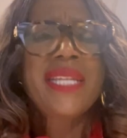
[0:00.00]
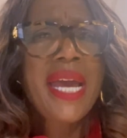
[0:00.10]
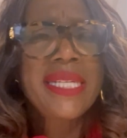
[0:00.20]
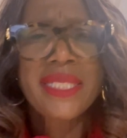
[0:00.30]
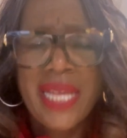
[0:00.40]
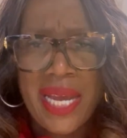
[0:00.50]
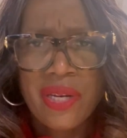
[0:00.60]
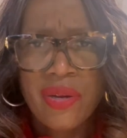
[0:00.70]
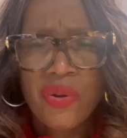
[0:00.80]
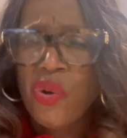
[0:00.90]
days
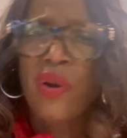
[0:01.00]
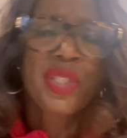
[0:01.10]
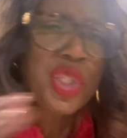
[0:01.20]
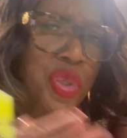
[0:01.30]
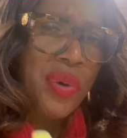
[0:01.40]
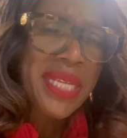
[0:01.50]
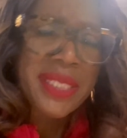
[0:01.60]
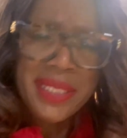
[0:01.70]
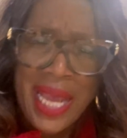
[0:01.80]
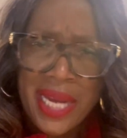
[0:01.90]
later or 2 weeks
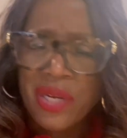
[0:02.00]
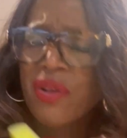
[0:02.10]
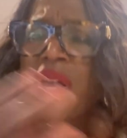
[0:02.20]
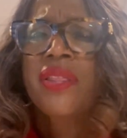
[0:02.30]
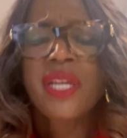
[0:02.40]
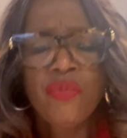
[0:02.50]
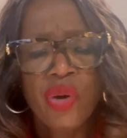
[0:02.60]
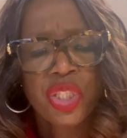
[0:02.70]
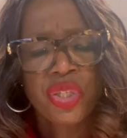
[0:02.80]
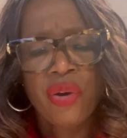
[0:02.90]
later than
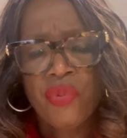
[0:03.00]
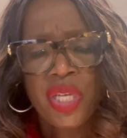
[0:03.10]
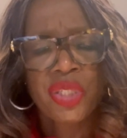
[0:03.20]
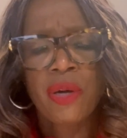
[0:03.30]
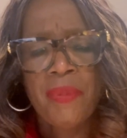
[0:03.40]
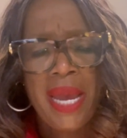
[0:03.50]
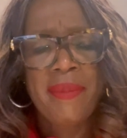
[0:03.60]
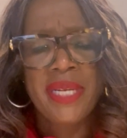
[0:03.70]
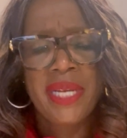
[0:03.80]
what your original payment